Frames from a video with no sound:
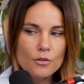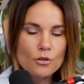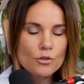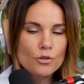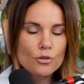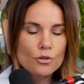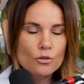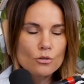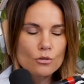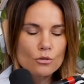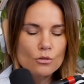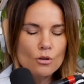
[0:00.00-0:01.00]
there's
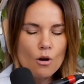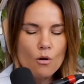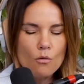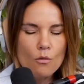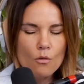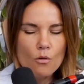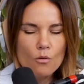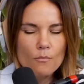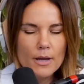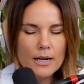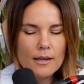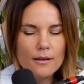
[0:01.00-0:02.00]
so
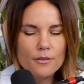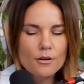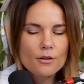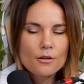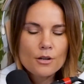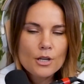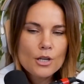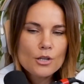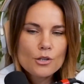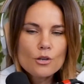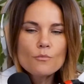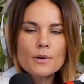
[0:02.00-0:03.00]
many other
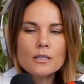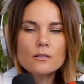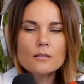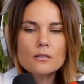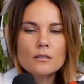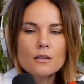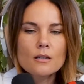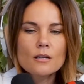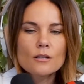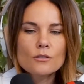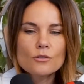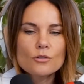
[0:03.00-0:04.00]
humans
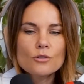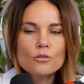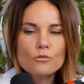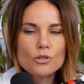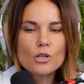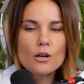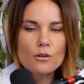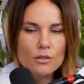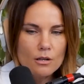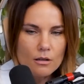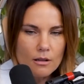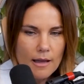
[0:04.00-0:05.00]
to share
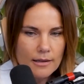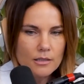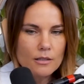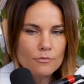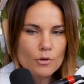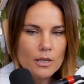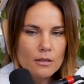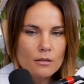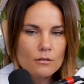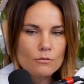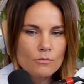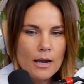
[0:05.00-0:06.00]
in the collective
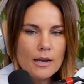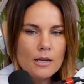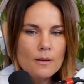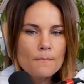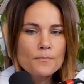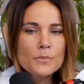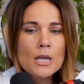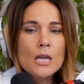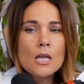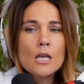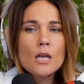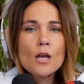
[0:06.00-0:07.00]
with, right?
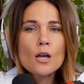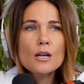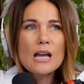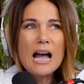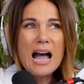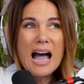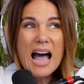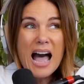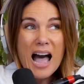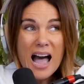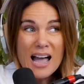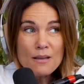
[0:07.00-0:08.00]

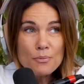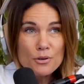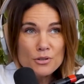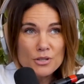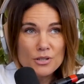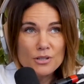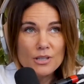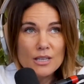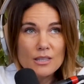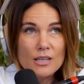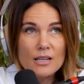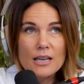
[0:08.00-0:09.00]
I
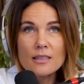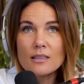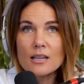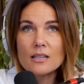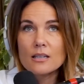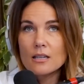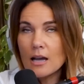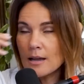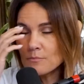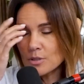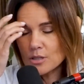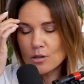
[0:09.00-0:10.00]
personally think, and like,
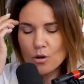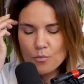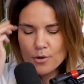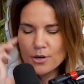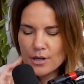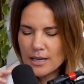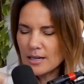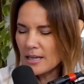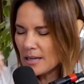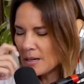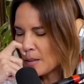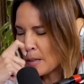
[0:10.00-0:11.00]
I'm sober, and
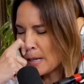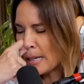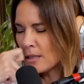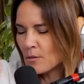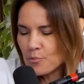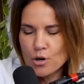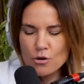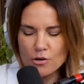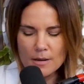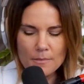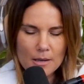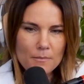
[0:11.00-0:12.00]
in the
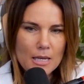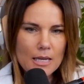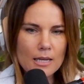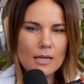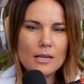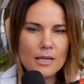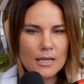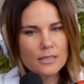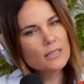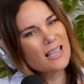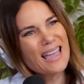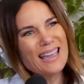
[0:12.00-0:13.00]
program I'm in,
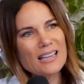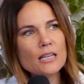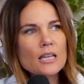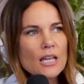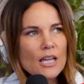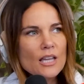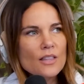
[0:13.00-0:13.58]
it's like